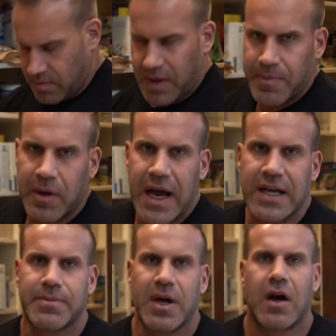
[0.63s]
People
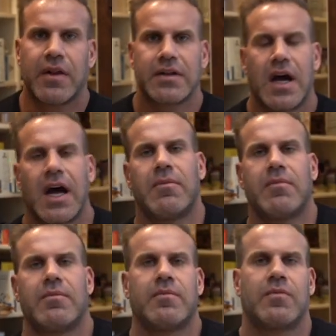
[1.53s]
ask me all the time
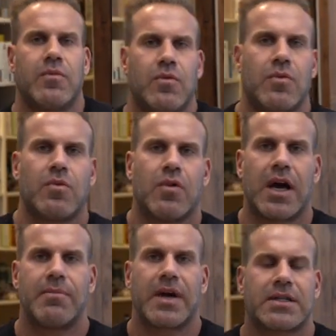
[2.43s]
what
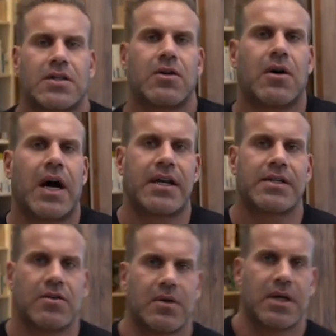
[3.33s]
I mix Total
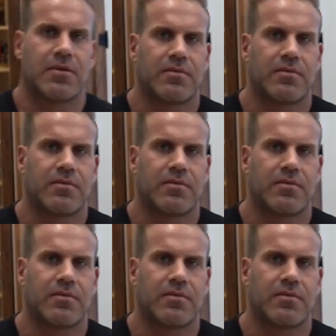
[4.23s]
Iso